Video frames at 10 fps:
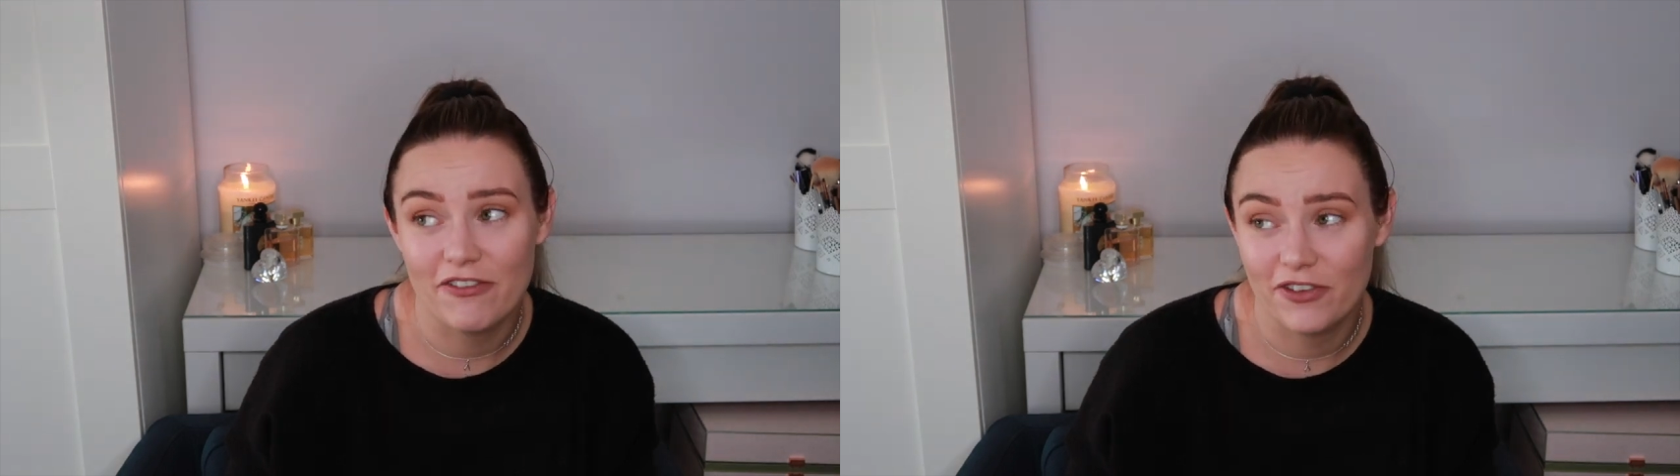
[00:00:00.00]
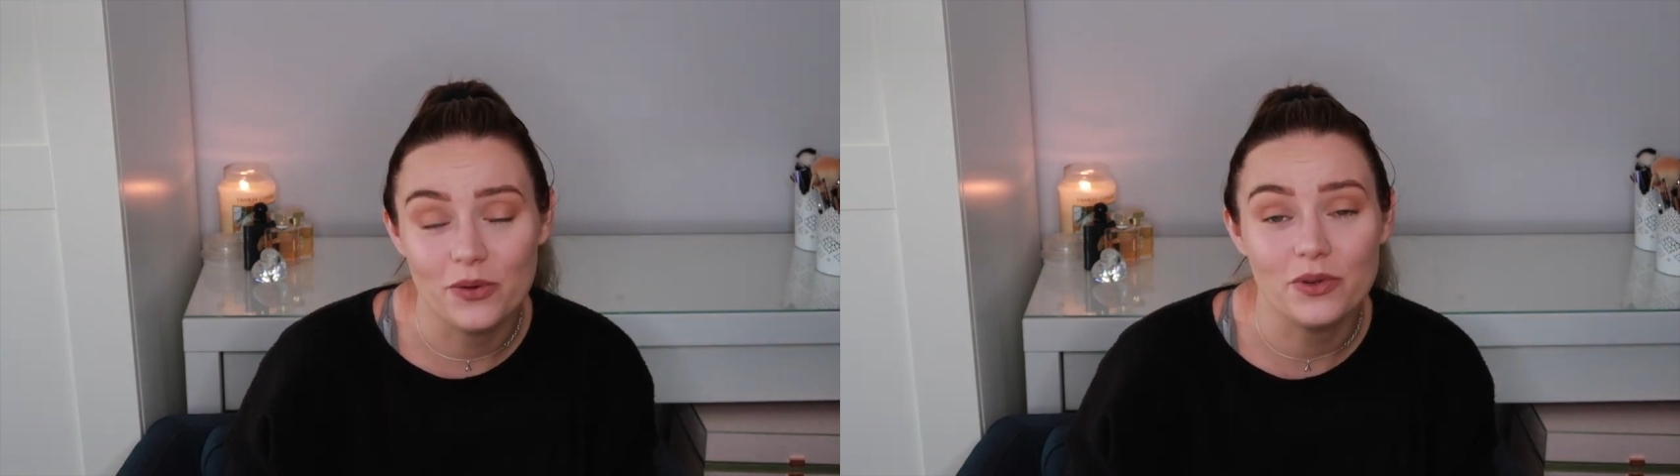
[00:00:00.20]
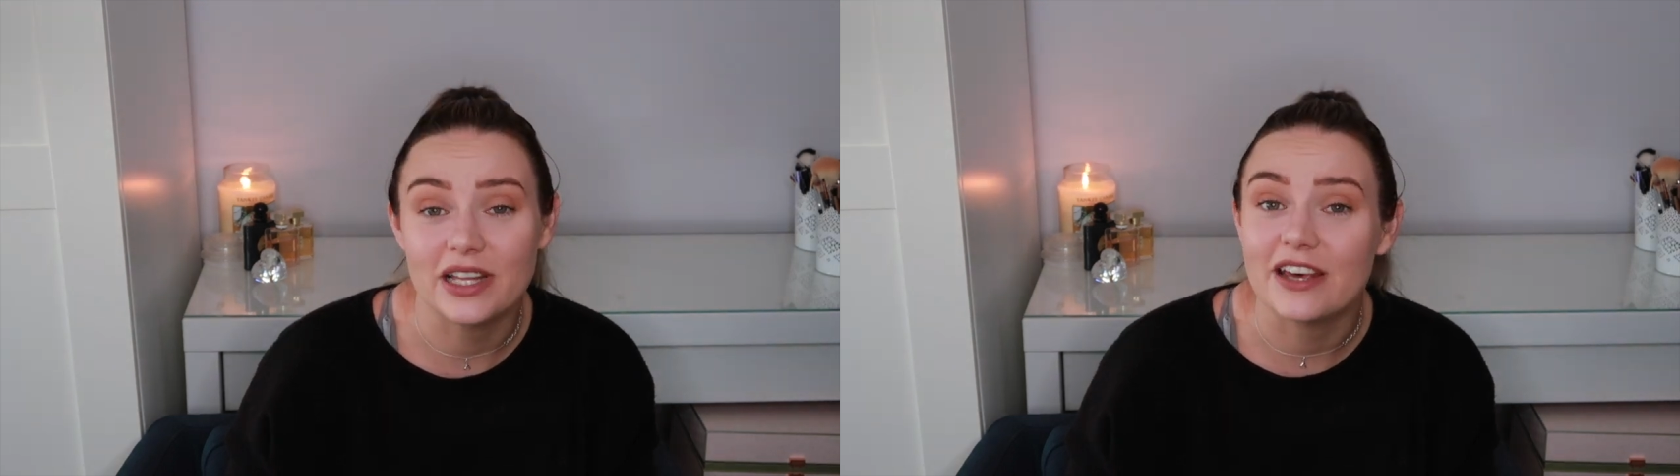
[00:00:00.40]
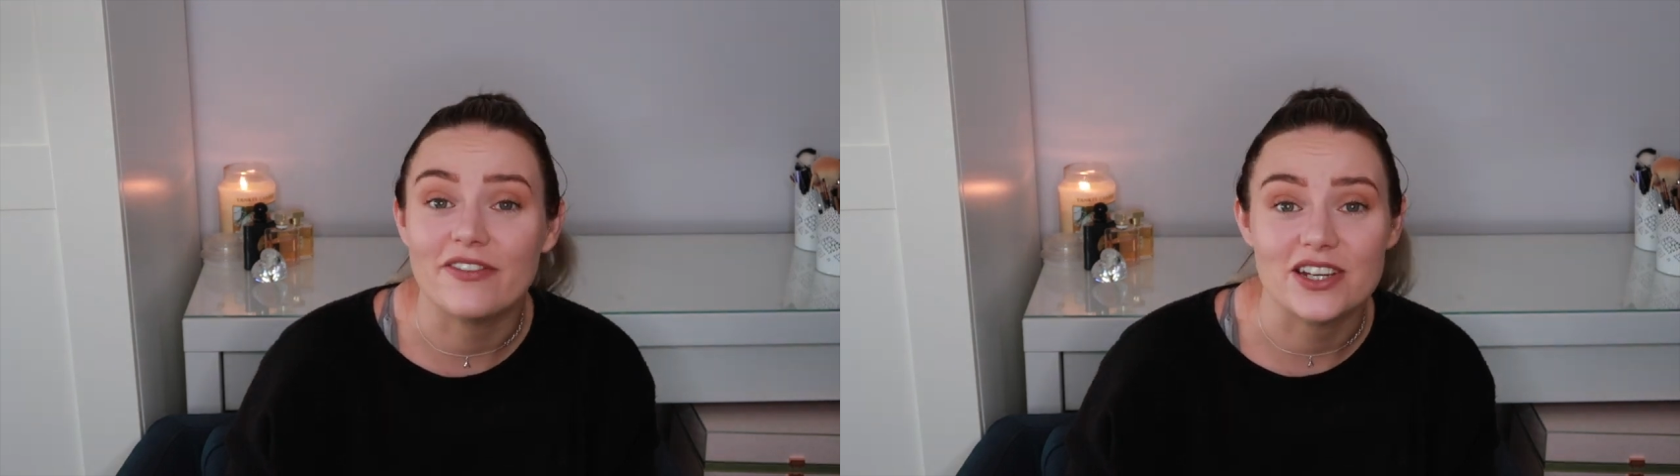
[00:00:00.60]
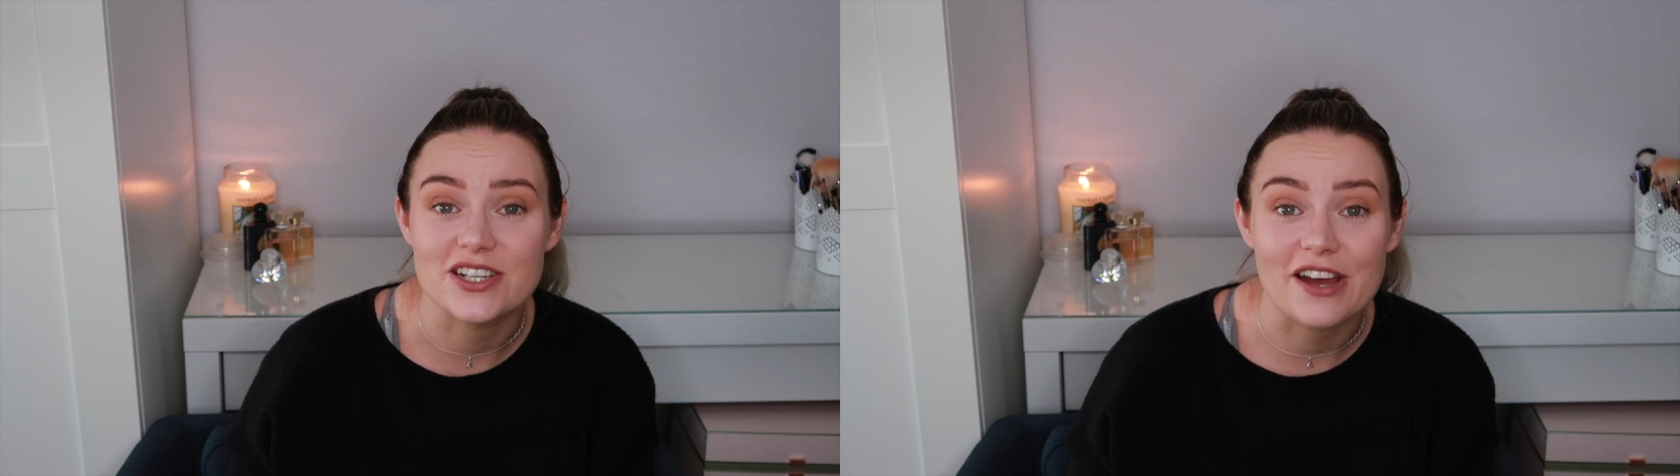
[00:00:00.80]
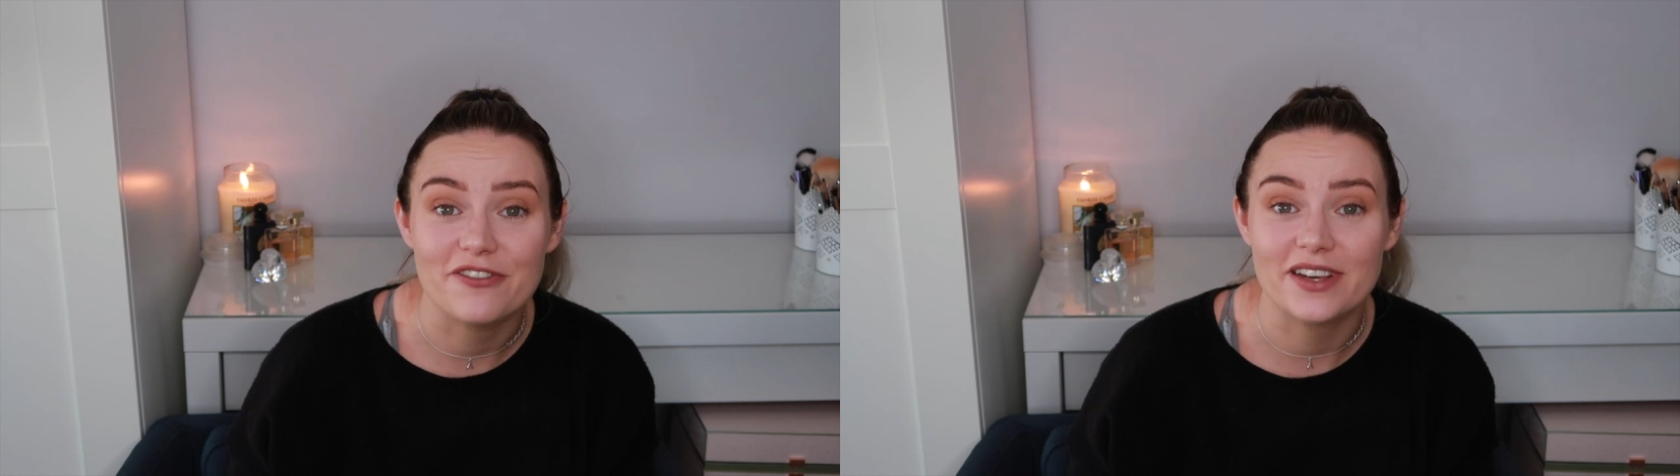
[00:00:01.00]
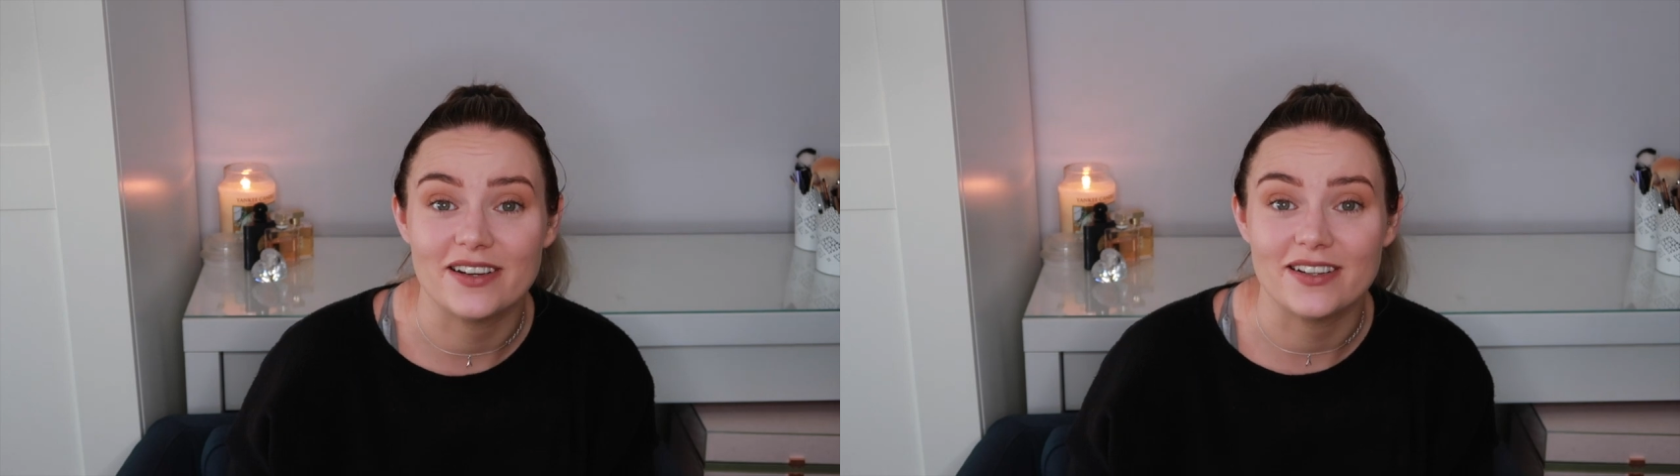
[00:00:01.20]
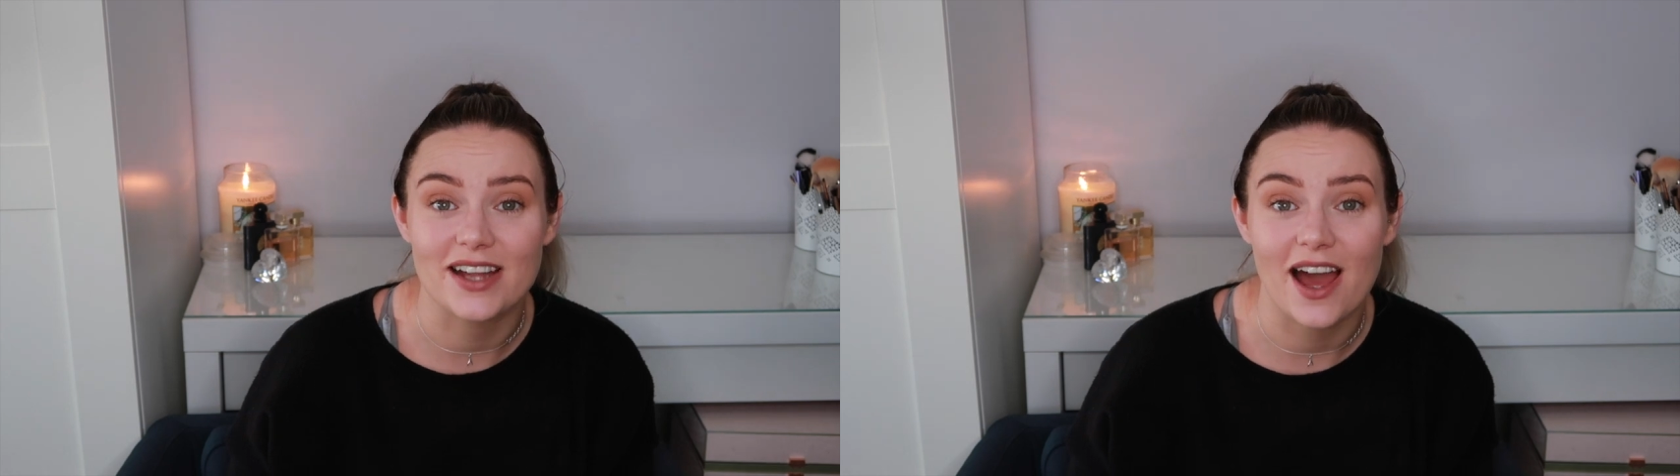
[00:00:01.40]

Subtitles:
if you live in Sheffield,